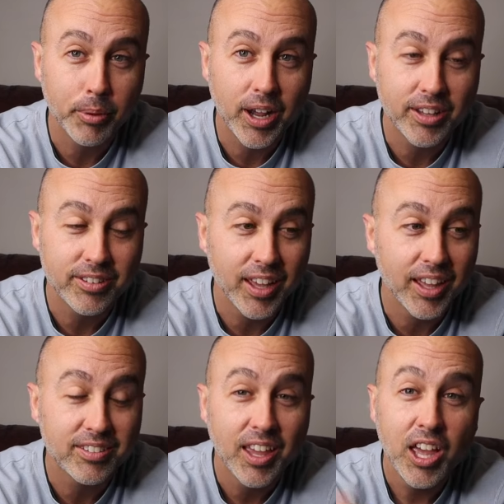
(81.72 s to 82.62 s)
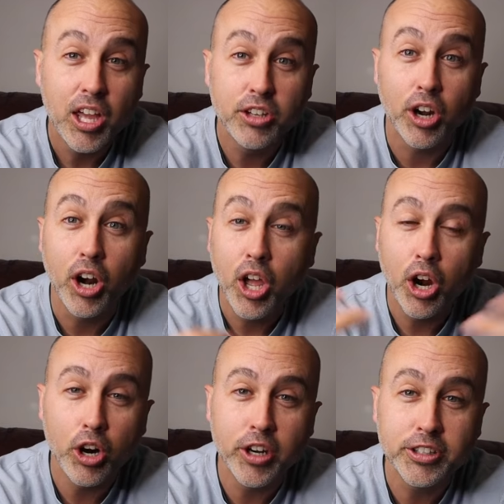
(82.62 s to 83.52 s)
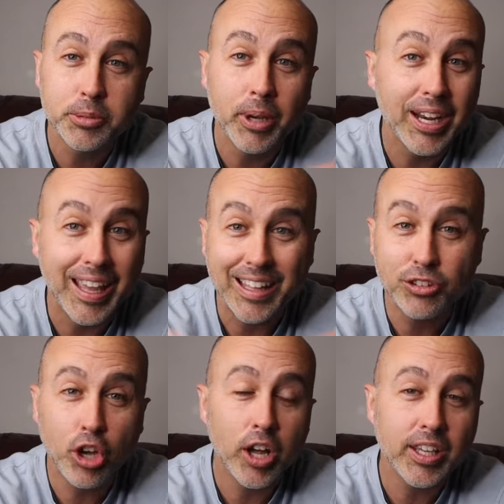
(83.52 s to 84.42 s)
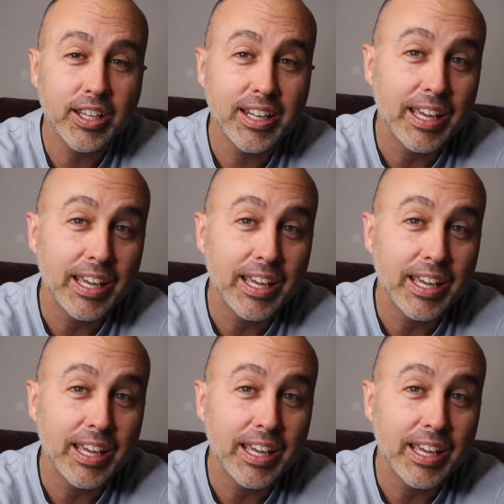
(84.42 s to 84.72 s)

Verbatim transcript: process to earnest money and talking to